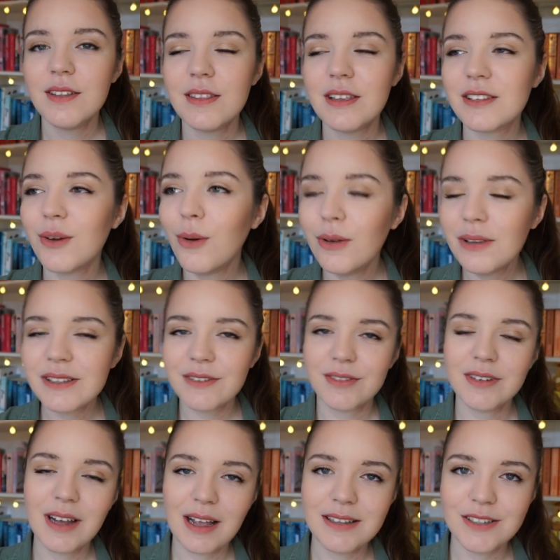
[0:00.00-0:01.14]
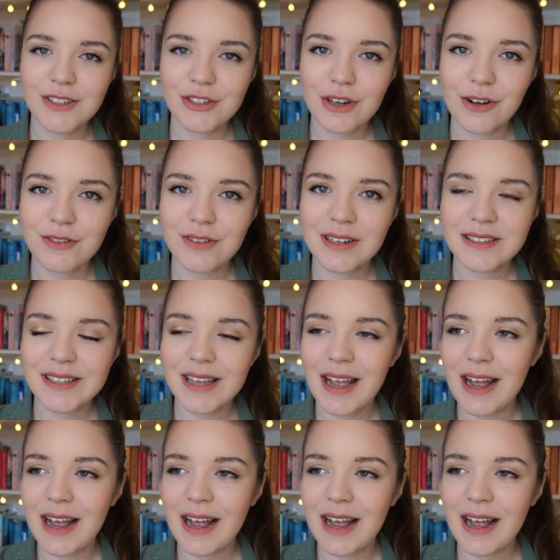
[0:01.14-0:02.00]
There's all different kinds of genres